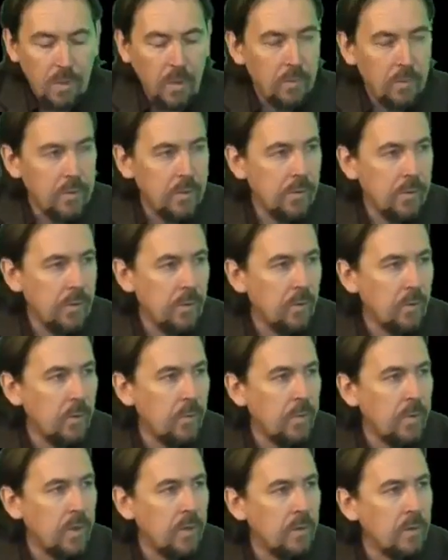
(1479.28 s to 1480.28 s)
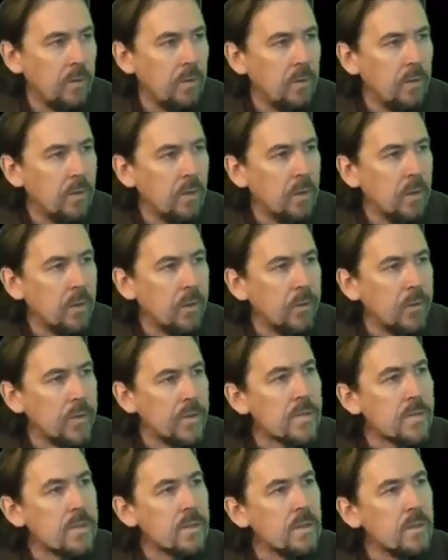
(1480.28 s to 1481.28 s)
What about the other European
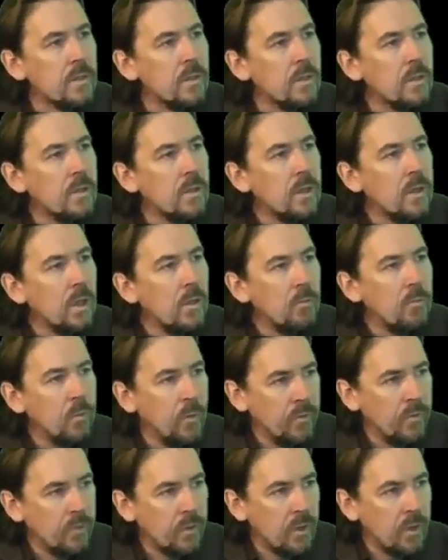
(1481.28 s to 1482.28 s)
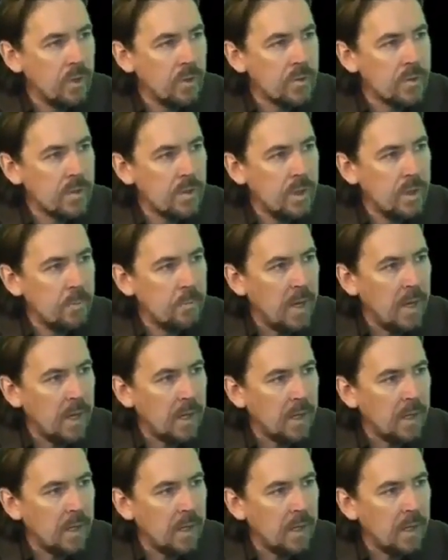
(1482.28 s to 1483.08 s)
countries? And with regards to their